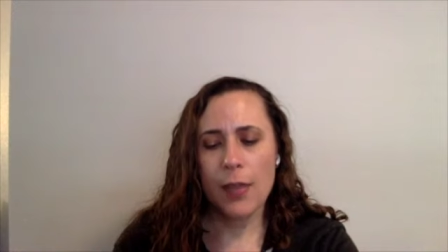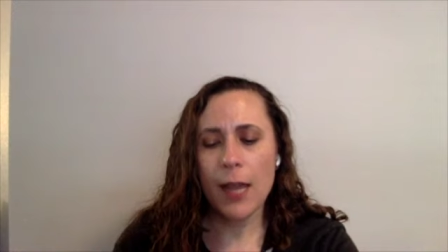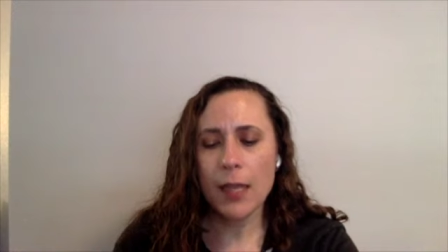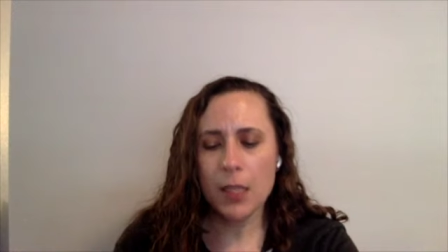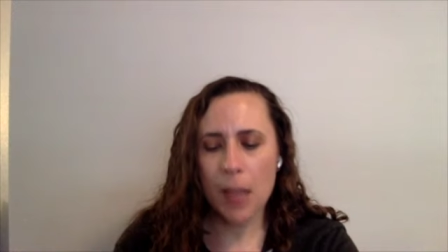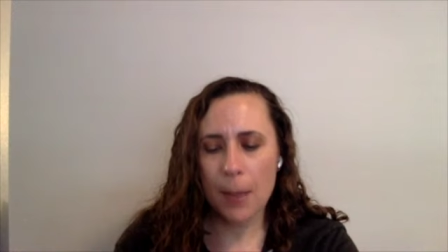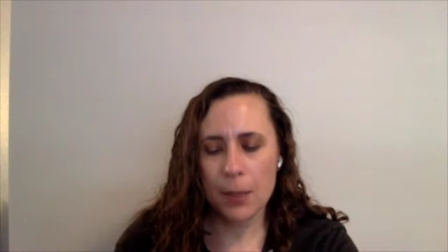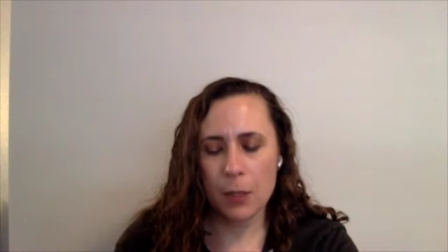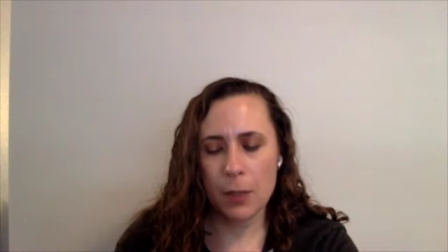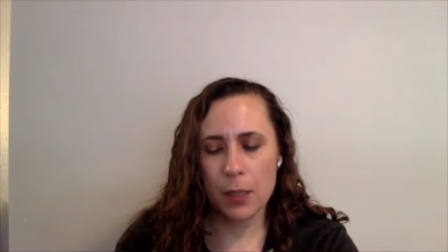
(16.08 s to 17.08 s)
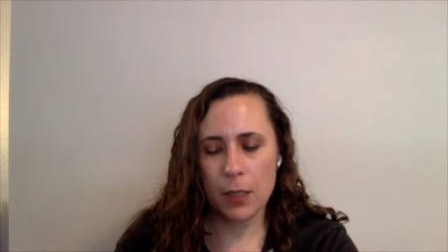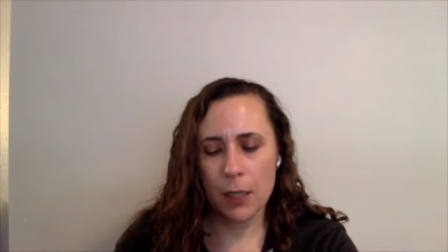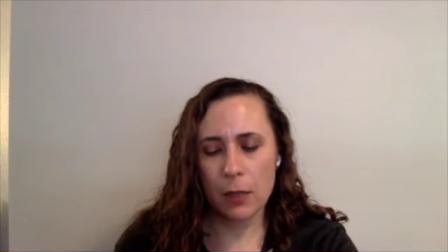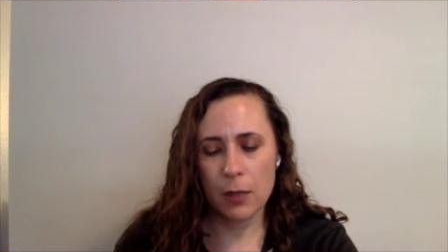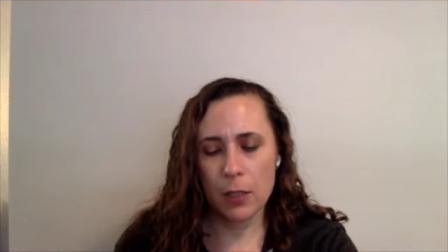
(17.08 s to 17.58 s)
The ice caps are
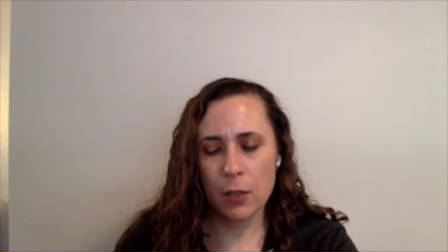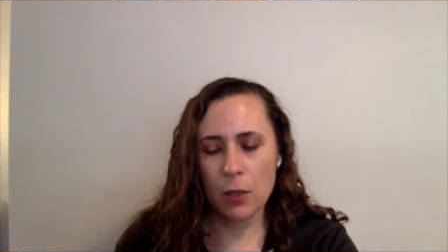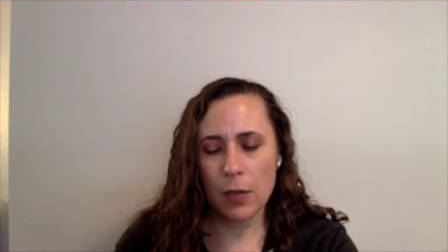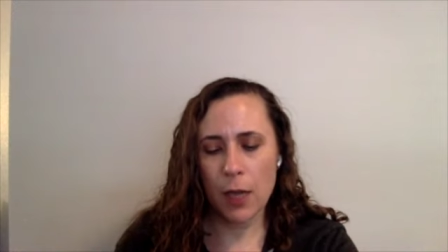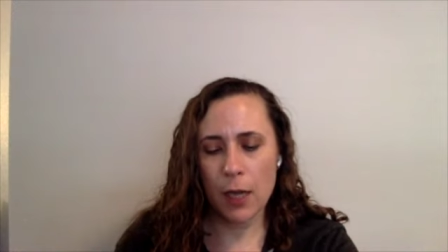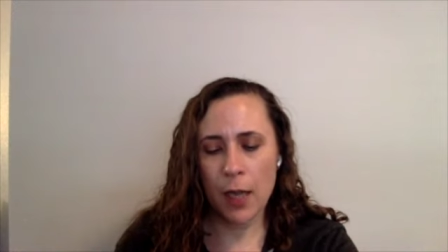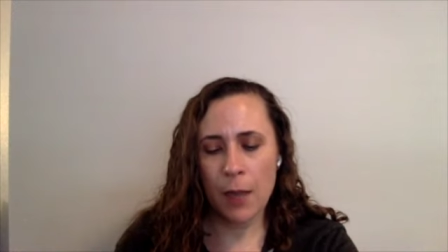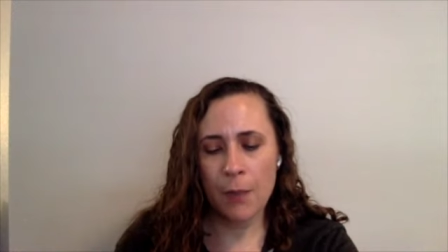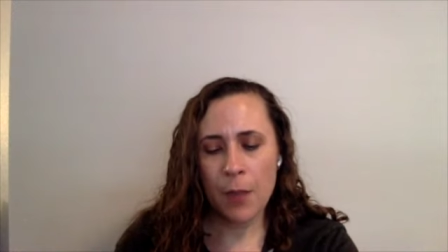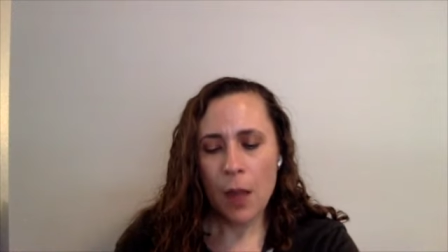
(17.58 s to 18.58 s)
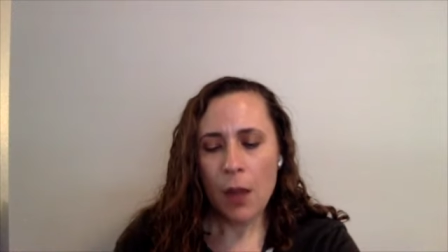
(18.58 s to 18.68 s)
melting, Lucy told Nadia.